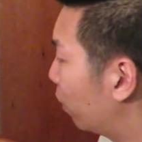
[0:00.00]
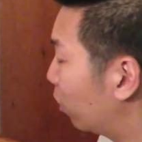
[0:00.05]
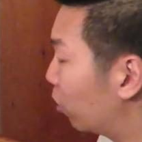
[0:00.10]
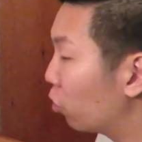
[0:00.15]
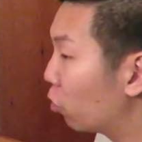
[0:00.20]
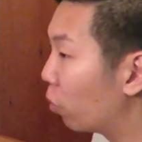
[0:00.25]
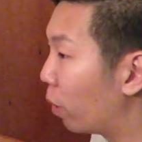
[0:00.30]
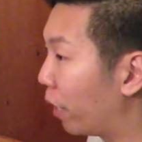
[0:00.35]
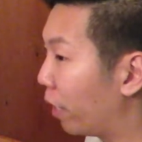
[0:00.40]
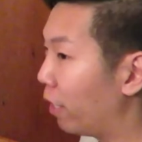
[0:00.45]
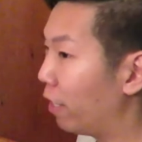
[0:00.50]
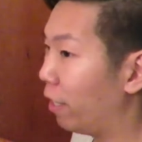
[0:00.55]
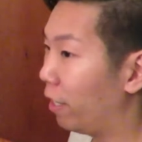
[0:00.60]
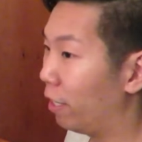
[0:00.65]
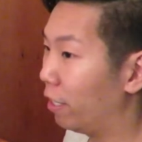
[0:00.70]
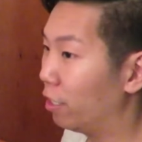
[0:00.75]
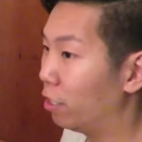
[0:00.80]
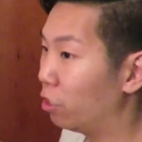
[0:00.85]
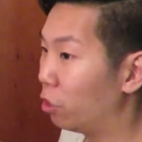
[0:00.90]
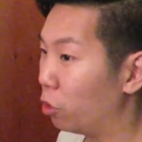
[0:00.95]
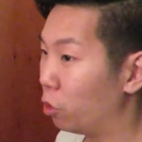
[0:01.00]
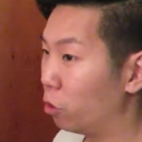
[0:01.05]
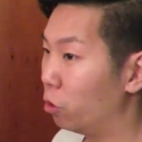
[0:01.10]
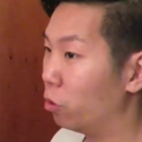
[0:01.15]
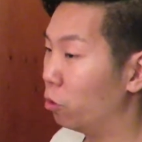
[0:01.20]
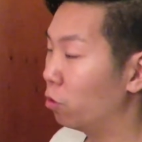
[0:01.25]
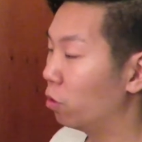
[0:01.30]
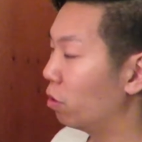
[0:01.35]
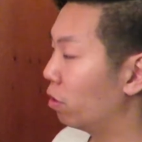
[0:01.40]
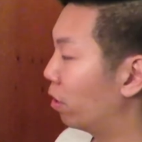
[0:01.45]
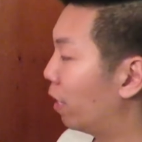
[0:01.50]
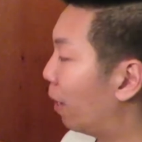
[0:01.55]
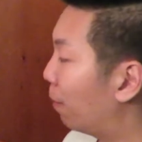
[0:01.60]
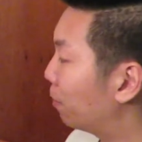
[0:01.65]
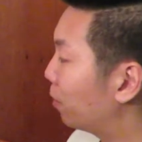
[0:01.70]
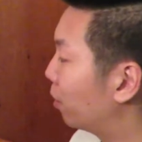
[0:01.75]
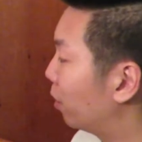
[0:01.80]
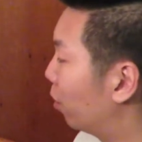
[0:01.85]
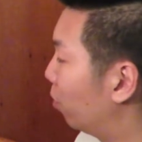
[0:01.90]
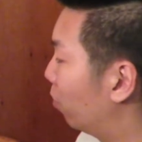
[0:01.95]
another way is to use
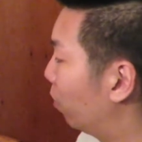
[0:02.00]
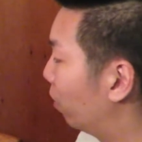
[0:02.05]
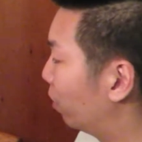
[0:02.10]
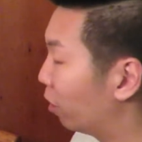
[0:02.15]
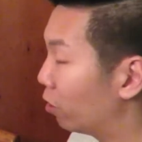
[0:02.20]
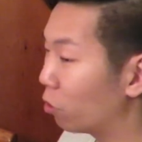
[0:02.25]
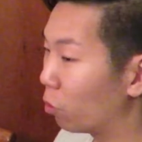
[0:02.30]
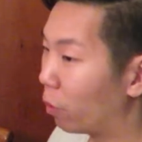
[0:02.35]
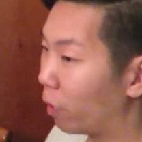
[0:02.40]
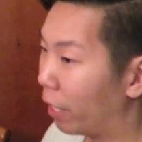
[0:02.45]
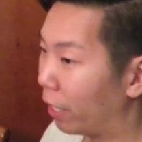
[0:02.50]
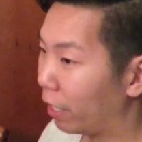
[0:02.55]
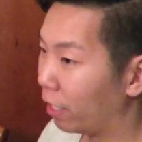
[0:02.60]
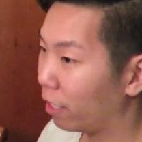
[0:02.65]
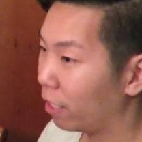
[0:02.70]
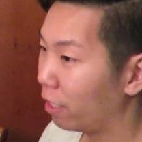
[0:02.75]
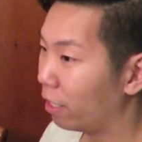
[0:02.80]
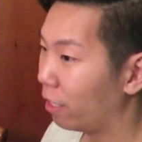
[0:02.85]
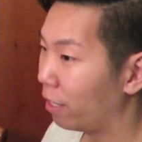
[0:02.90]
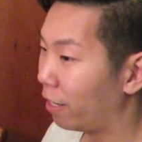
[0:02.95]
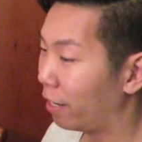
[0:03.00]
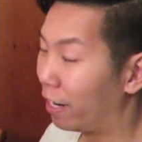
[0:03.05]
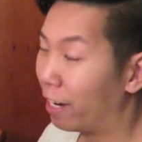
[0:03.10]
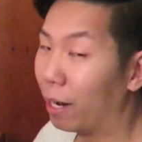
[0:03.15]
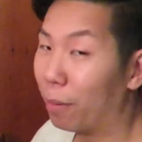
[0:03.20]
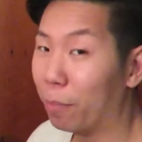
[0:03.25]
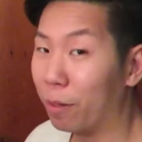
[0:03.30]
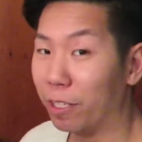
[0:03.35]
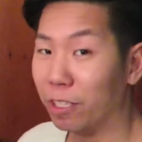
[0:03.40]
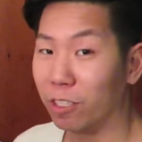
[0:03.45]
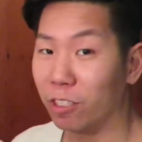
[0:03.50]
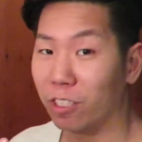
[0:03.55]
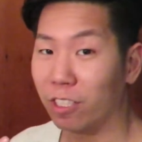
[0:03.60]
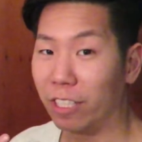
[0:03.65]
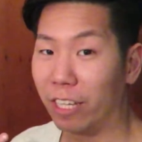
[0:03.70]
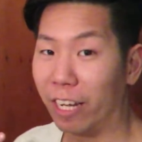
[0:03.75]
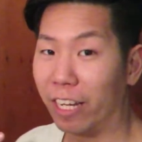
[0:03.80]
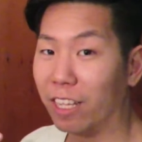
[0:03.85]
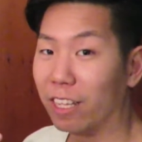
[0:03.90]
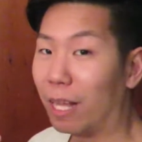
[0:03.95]
lob sell another way. And I'm going to
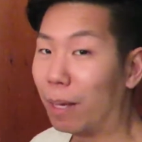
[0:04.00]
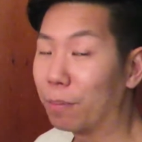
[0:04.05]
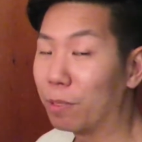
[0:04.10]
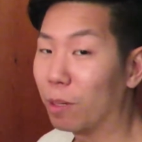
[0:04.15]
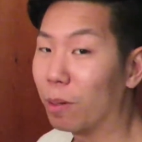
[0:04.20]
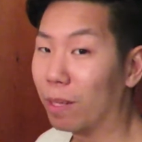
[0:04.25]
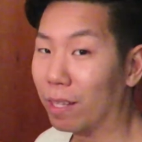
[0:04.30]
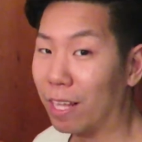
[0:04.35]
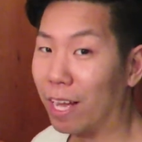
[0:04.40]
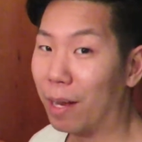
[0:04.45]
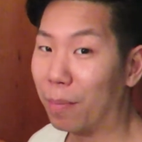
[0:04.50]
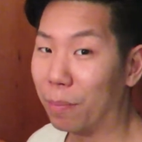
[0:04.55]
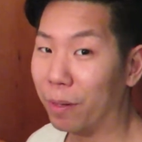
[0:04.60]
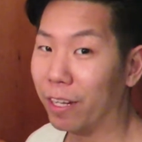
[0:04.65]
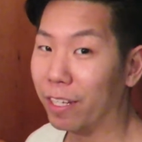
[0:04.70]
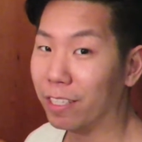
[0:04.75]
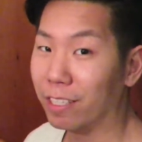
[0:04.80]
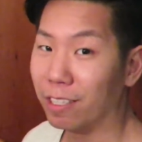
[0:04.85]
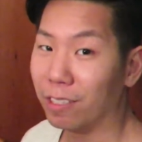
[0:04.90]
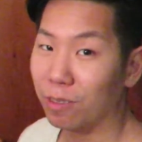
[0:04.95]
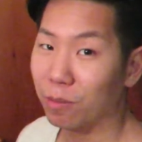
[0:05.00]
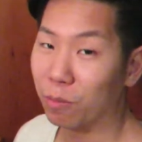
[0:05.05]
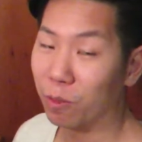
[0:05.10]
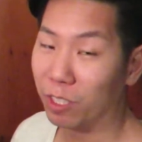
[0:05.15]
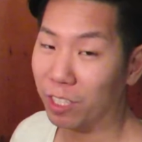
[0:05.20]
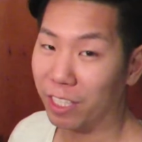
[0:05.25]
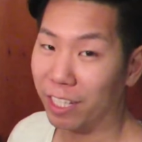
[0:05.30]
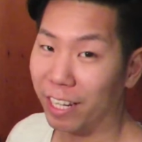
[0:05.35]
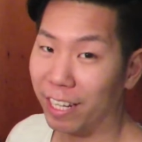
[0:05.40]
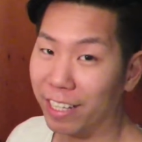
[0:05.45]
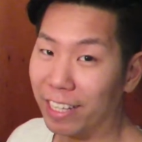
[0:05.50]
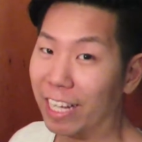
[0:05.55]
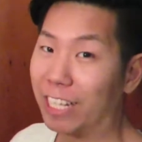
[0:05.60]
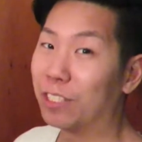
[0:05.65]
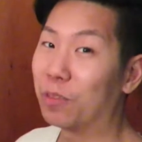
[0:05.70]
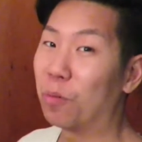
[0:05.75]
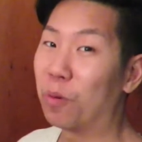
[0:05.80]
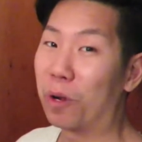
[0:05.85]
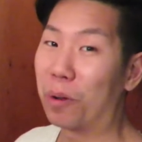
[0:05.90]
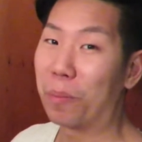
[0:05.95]
say lob sell a lot because, once again,
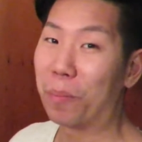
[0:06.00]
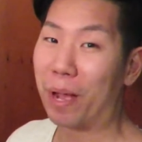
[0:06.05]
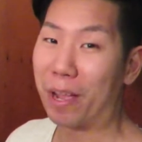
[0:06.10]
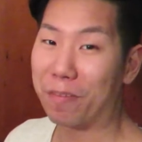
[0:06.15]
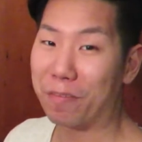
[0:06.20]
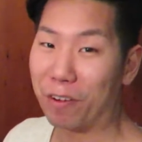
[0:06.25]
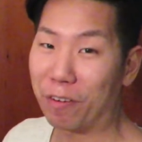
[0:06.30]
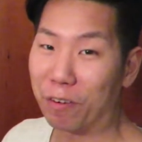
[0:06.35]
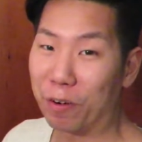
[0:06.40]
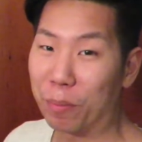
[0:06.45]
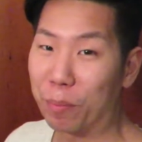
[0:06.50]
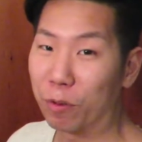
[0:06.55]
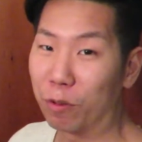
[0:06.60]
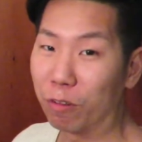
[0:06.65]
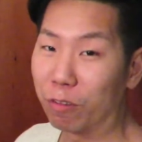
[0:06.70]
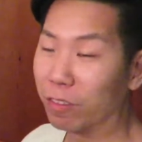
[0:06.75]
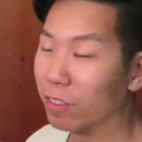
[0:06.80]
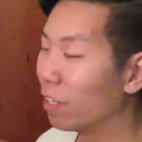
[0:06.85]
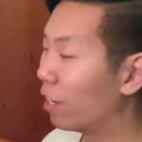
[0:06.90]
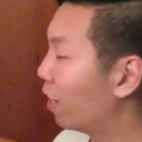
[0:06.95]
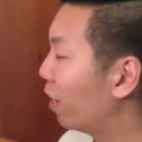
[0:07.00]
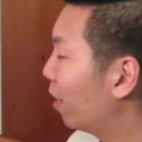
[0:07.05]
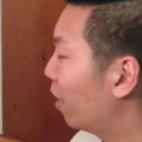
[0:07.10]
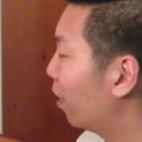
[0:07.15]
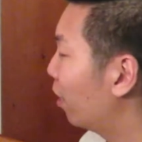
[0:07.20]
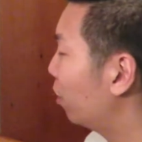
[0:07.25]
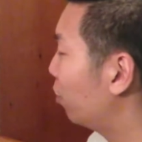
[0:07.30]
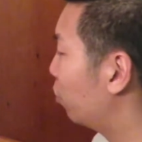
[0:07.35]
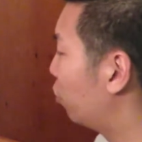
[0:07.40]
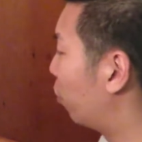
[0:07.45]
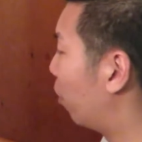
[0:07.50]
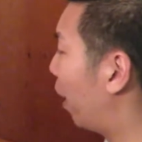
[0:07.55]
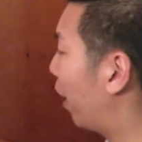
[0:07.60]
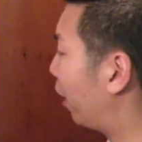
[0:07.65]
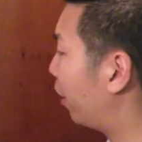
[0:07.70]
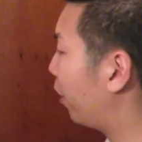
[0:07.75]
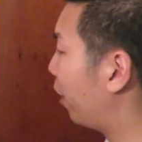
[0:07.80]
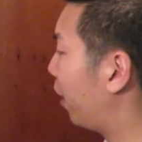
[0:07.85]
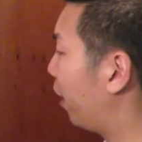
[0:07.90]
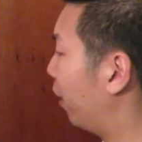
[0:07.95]
that's one of my favorite moves. So
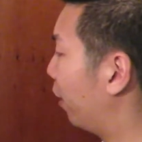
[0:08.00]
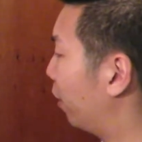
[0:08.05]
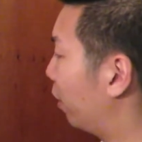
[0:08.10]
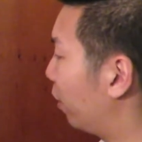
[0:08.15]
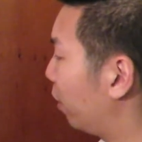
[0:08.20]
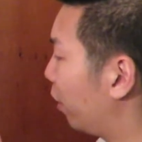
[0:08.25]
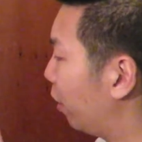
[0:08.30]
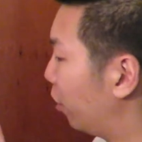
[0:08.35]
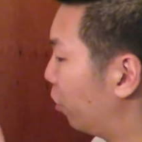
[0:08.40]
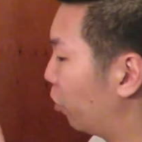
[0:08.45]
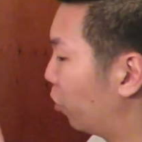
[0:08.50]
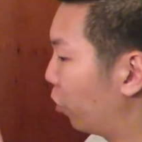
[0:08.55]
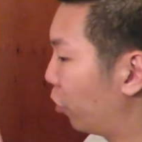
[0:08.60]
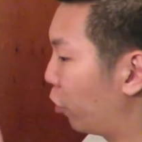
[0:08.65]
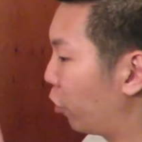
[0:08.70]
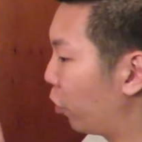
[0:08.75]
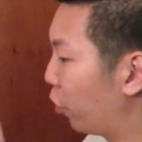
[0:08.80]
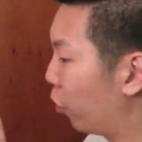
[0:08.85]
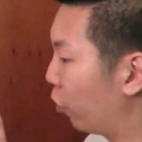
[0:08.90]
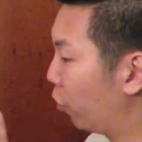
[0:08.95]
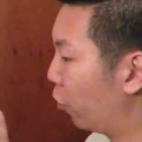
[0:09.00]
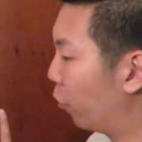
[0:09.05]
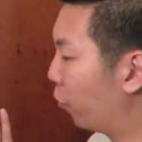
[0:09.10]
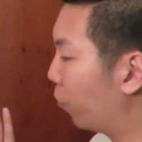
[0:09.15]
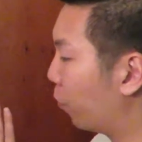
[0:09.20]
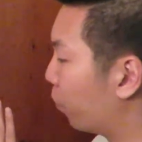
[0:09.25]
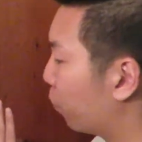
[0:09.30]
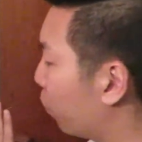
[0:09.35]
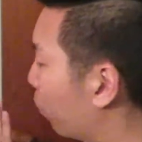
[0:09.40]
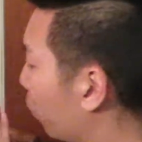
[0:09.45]
I can either go